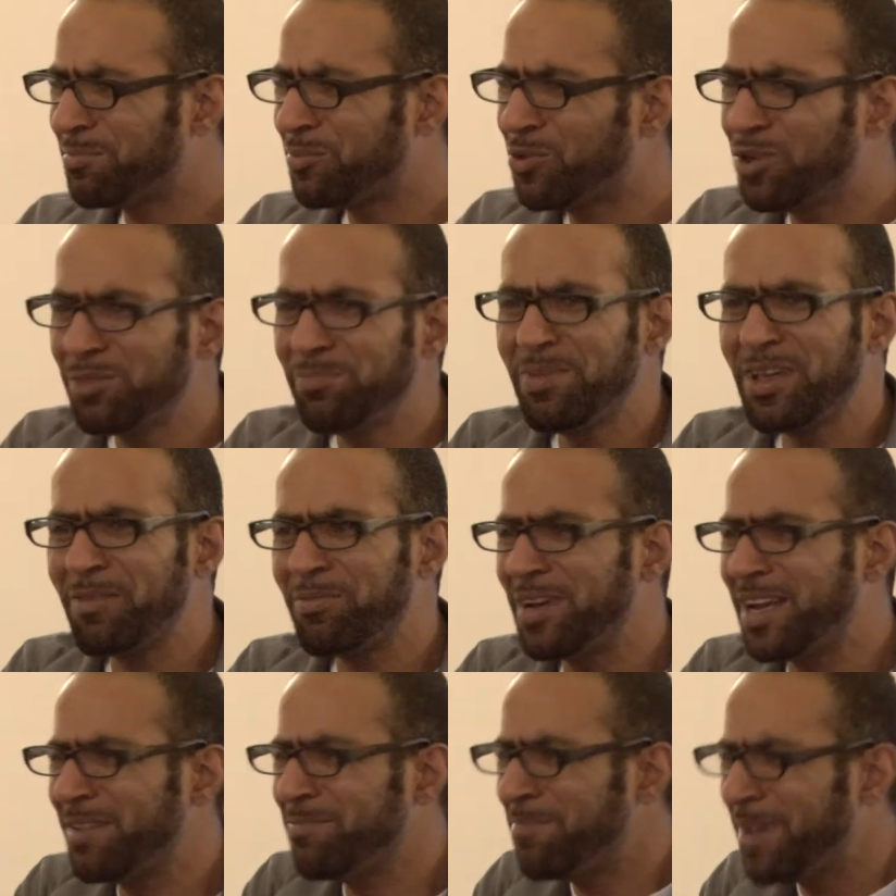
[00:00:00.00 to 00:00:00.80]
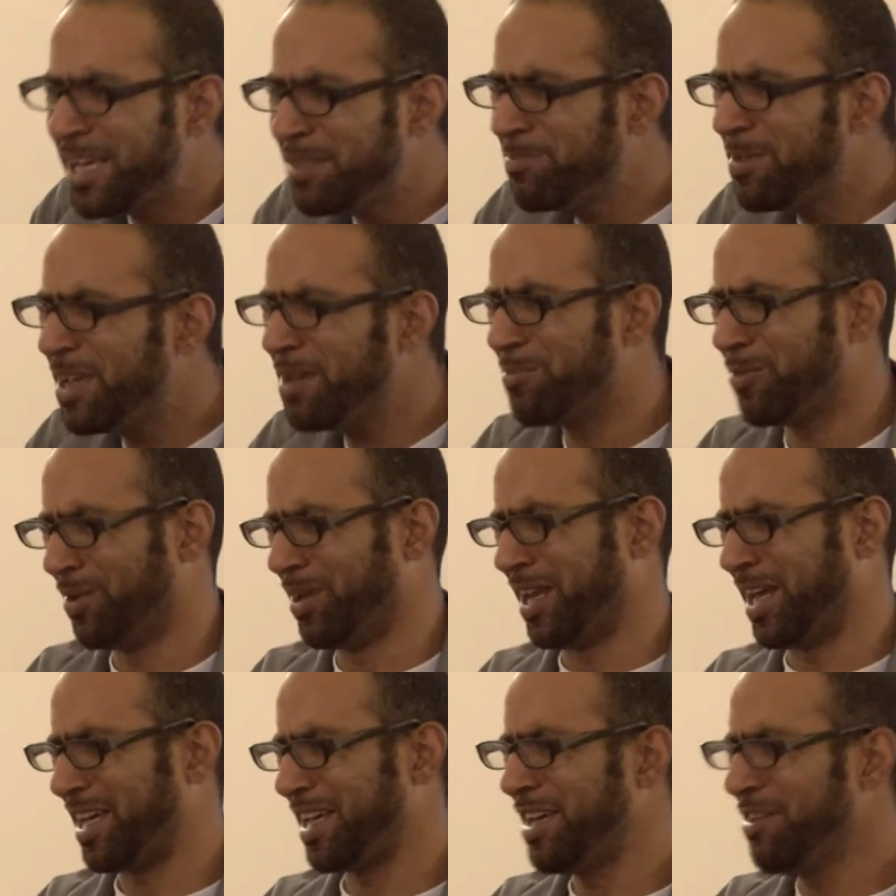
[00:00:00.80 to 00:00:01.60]
Good people and bad people,
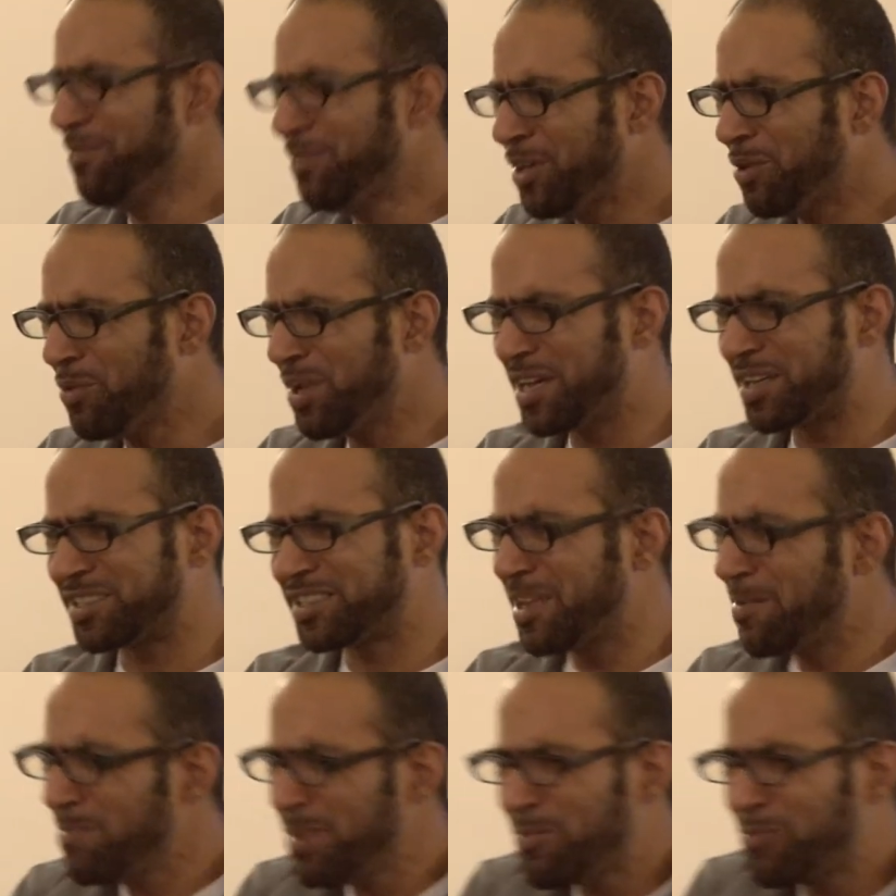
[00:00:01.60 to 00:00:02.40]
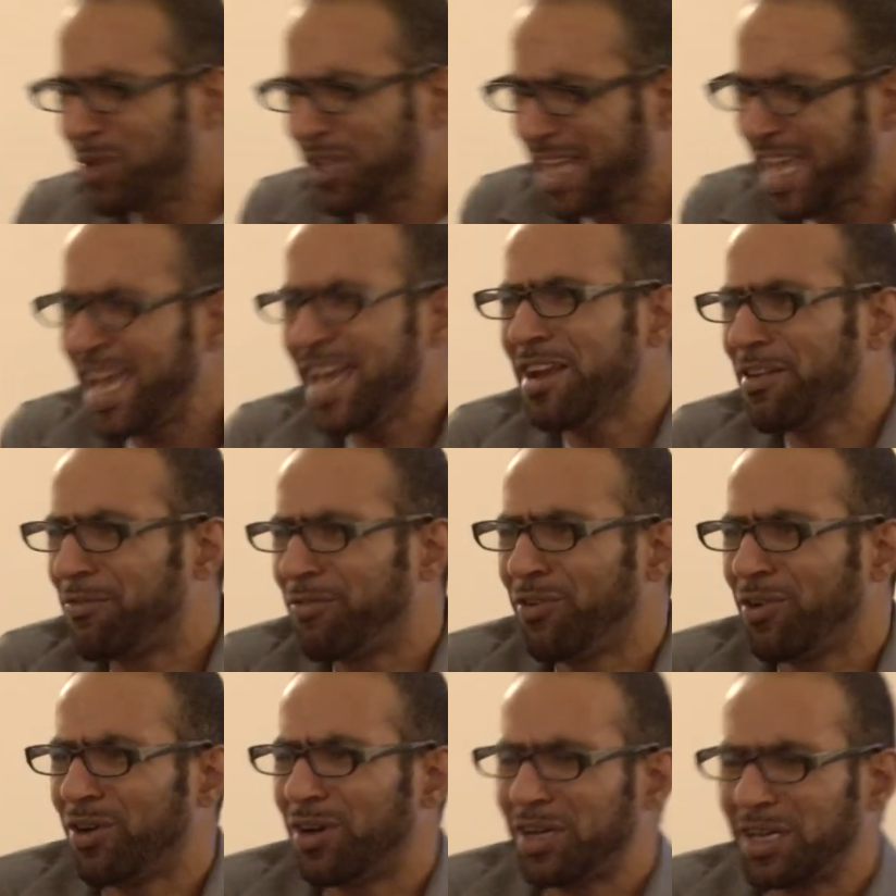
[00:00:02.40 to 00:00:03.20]
like everywhere. Some people can
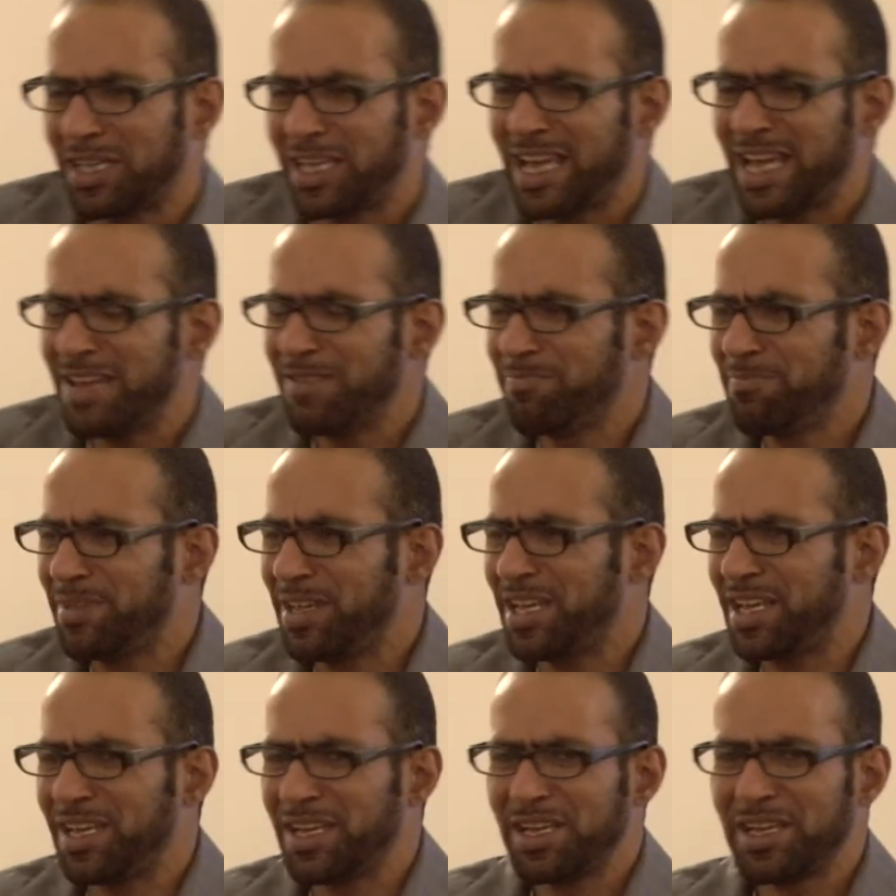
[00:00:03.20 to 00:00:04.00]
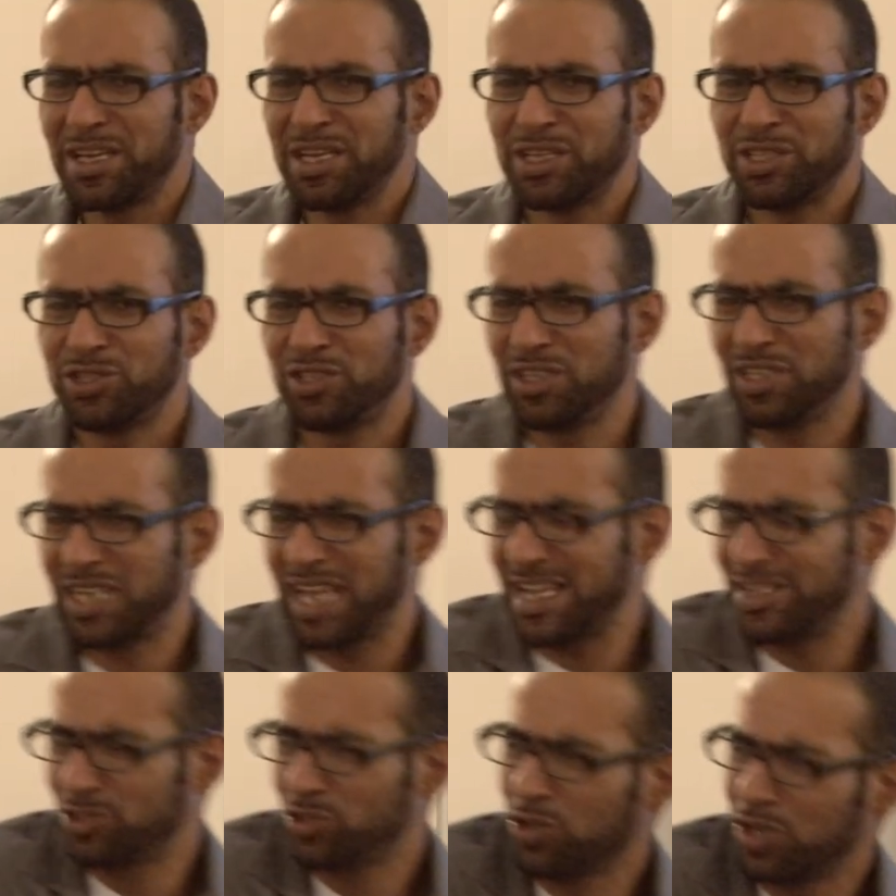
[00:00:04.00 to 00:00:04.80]
afford, can be,
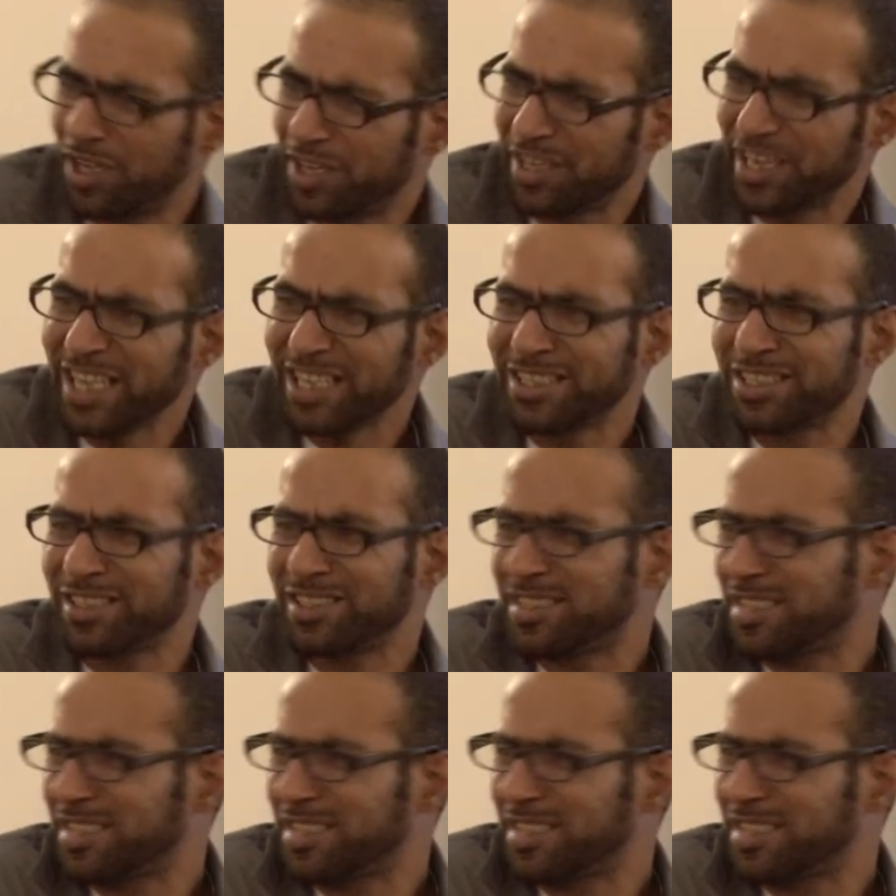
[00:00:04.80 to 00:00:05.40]
can tolerate it.